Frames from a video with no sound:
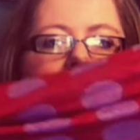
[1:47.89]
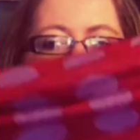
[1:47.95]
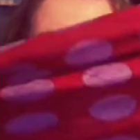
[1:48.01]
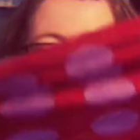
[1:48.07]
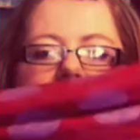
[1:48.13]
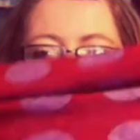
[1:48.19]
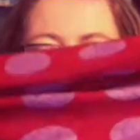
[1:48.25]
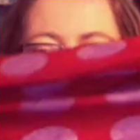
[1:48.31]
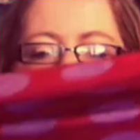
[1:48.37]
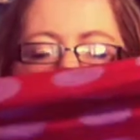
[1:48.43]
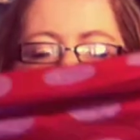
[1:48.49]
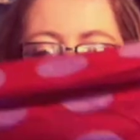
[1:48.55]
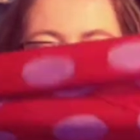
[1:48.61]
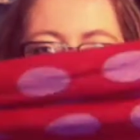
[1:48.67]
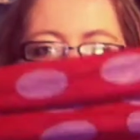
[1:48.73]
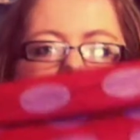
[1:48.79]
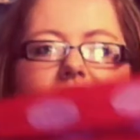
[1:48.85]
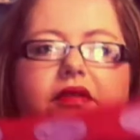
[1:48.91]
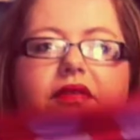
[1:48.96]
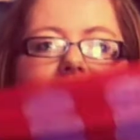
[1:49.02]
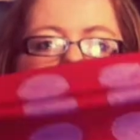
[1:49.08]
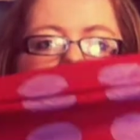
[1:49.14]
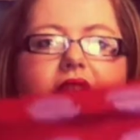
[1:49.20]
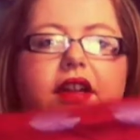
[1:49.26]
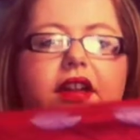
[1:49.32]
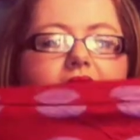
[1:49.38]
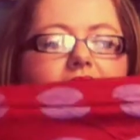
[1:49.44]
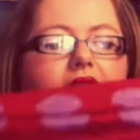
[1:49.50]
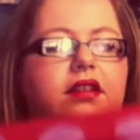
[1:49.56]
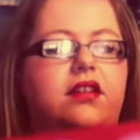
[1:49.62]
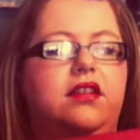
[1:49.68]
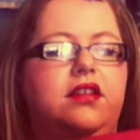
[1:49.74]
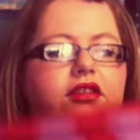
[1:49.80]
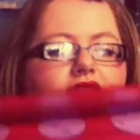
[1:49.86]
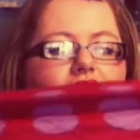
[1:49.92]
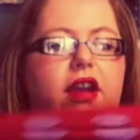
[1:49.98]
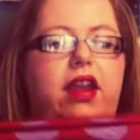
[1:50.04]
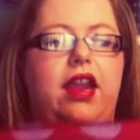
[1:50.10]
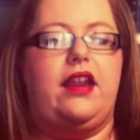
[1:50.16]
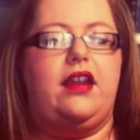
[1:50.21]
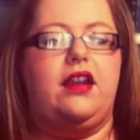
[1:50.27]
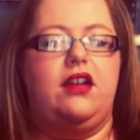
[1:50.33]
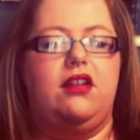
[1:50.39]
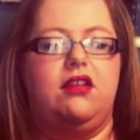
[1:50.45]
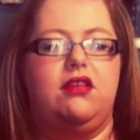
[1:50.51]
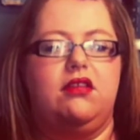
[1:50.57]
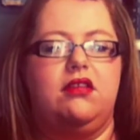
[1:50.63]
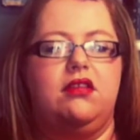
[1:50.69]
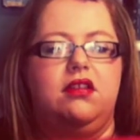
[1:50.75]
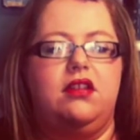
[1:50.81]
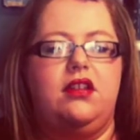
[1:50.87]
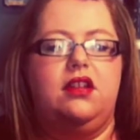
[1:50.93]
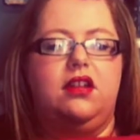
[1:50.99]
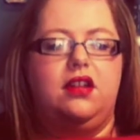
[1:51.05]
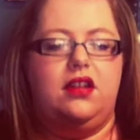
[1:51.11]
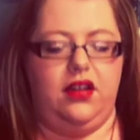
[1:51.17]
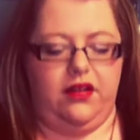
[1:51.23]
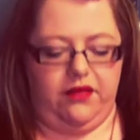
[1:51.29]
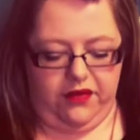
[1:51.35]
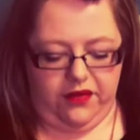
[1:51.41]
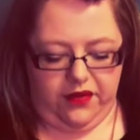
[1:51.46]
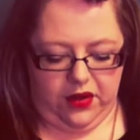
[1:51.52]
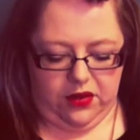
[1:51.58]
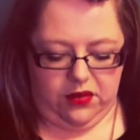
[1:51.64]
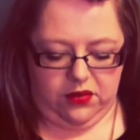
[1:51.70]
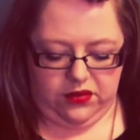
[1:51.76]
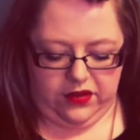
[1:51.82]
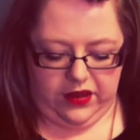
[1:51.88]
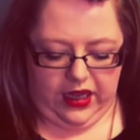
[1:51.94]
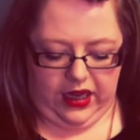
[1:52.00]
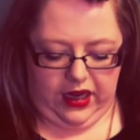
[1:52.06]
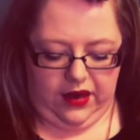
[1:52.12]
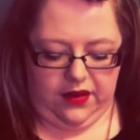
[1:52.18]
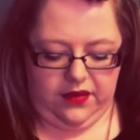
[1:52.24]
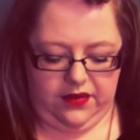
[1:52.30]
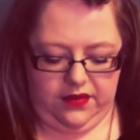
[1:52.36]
so just sort of uh, triangle and fold that